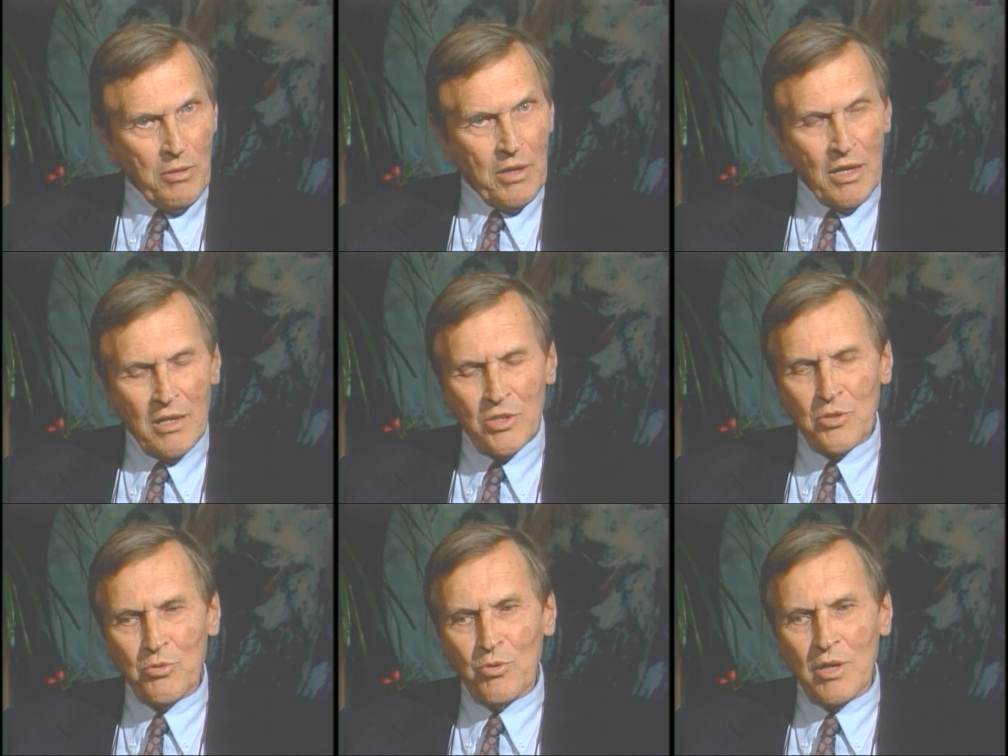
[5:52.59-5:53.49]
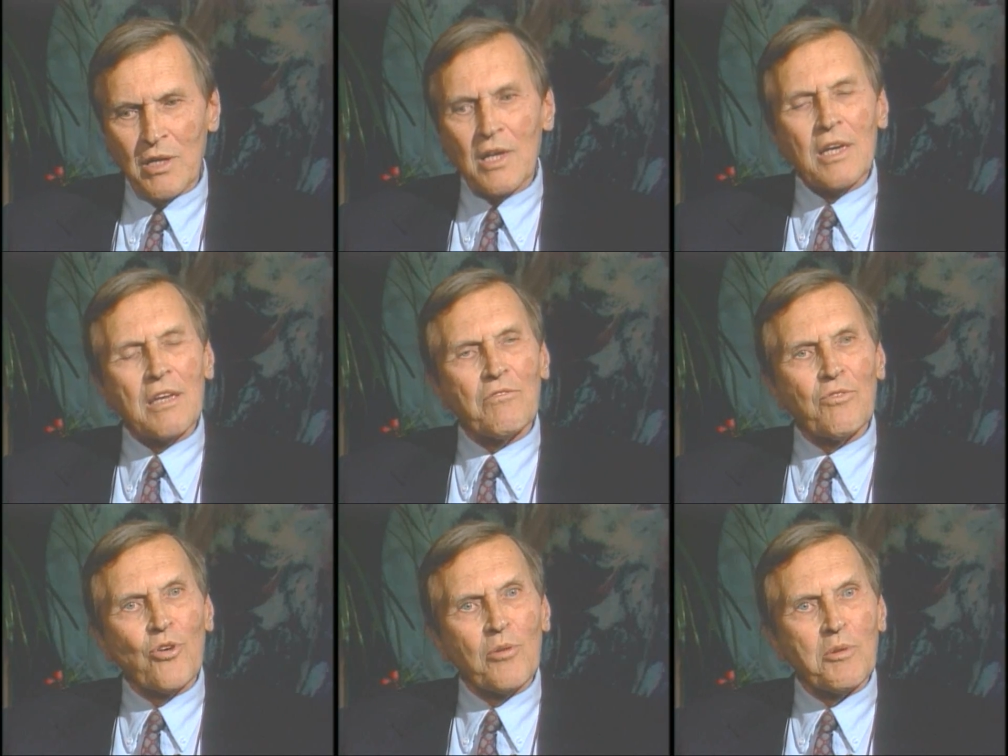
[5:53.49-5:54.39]
uh, to uh,
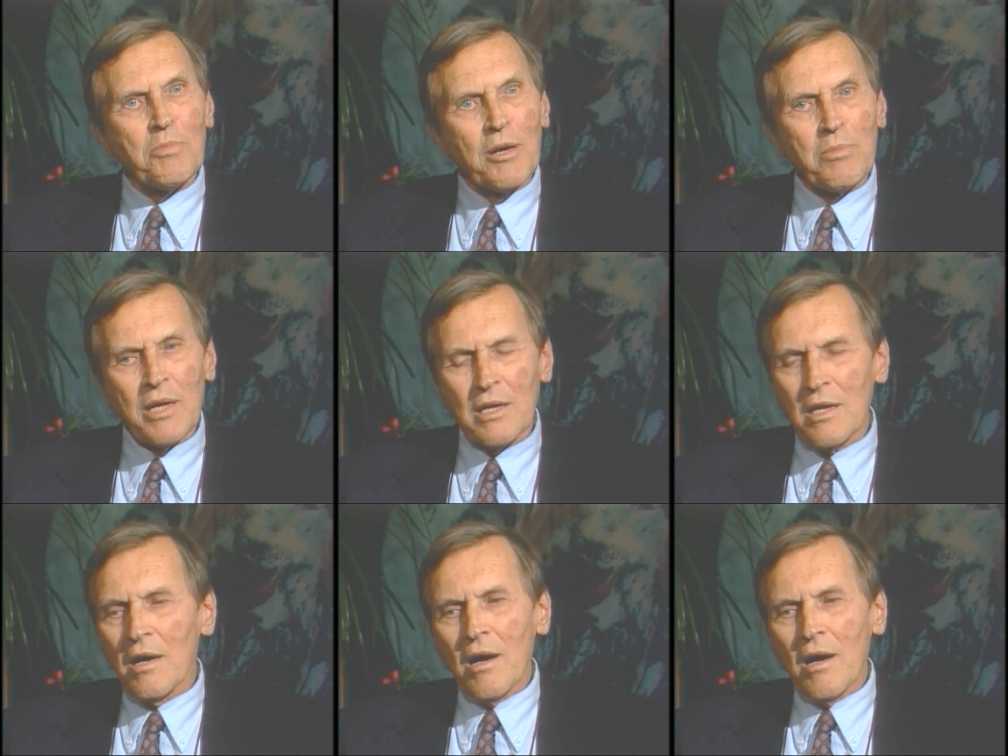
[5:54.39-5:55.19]
inform the public